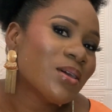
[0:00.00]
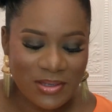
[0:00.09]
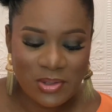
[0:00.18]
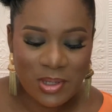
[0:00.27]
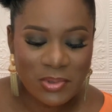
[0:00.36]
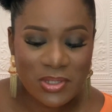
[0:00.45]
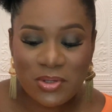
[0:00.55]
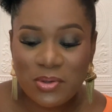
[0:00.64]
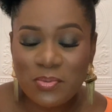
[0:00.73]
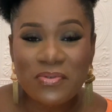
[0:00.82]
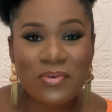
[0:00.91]
So I'm just going to
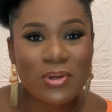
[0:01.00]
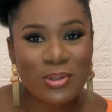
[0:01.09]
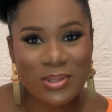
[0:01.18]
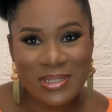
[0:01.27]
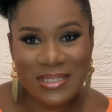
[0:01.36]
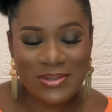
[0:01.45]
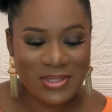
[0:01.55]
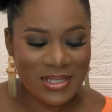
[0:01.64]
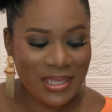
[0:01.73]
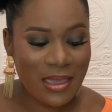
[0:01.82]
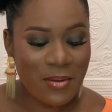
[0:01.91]
move closer to the
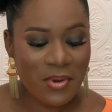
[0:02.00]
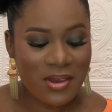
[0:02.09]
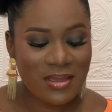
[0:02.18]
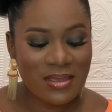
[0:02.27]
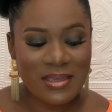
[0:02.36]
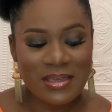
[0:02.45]
camera